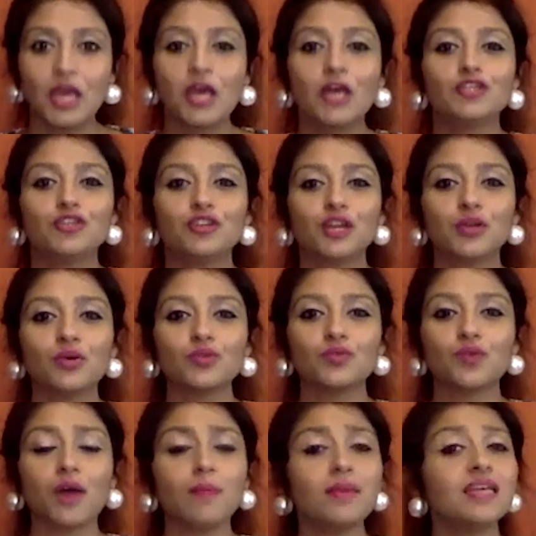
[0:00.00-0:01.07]
Jhulan
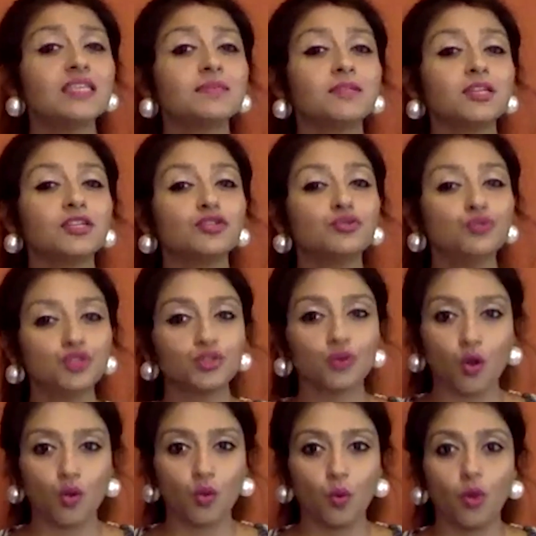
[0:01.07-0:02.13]
Goswami has been a true
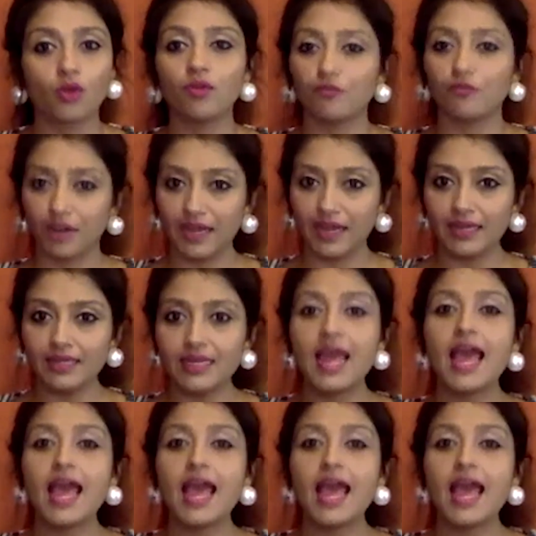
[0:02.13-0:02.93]
stalwart of cricket,